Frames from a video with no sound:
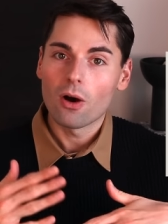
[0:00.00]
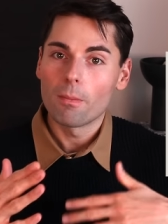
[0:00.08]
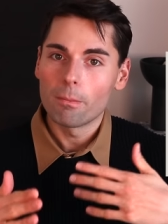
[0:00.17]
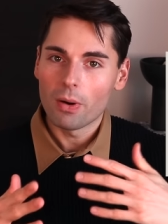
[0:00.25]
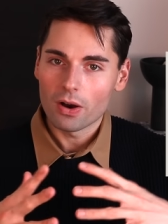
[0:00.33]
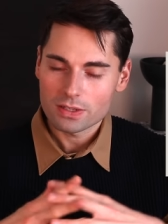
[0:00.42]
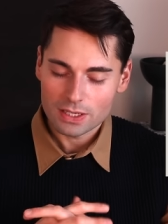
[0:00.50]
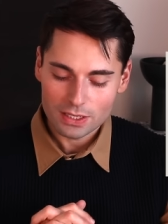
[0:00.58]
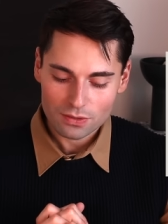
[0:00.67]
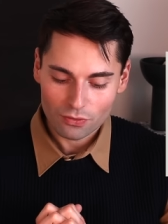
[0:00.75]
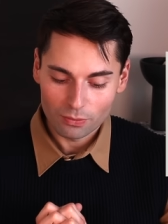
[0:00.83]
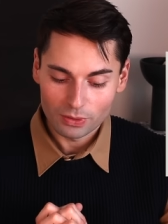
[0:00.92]

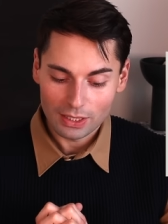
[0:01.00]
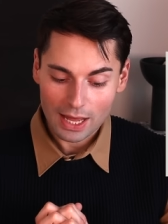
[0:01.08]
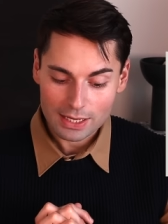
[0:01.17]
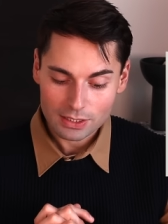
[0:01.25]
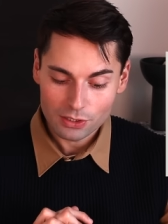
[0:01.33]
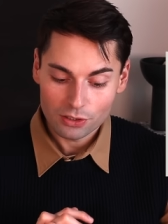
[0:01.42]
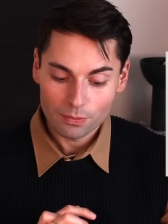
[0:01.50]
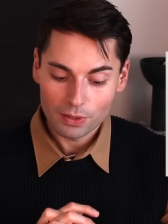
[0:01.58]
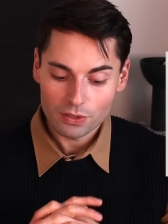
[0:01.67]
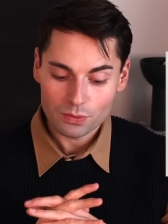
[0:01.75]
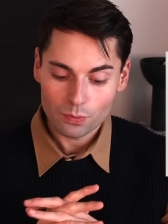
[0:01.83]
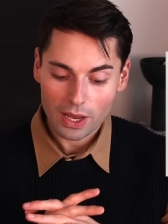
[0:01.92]
unboxings from the last year
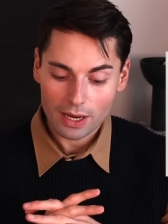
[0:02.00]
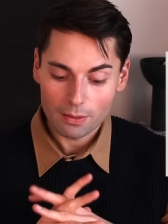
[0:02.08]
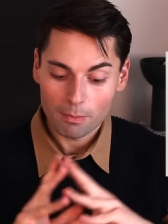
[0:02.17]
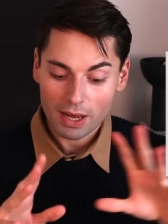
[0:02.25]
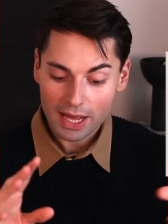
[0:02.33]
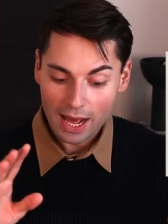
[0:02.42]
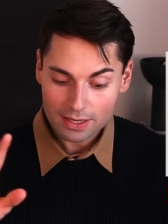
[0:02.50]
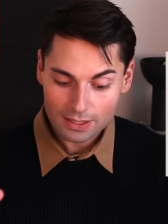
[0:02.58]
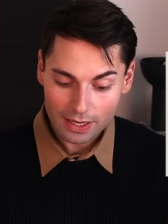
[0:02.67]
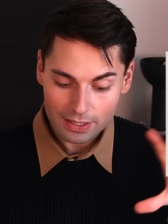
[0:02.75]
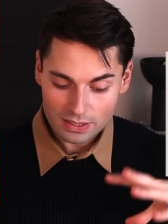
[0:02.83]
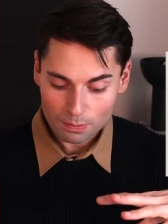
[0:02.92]
because when my ex
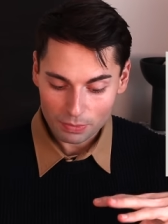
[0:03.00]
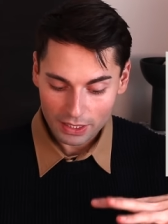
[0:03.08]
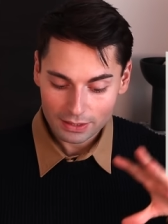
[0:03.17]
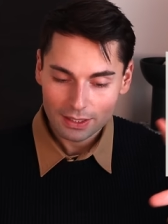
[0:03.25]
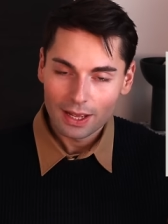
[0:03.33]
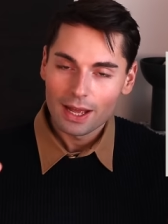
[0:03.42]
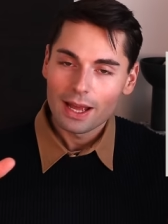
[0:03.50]
and I split,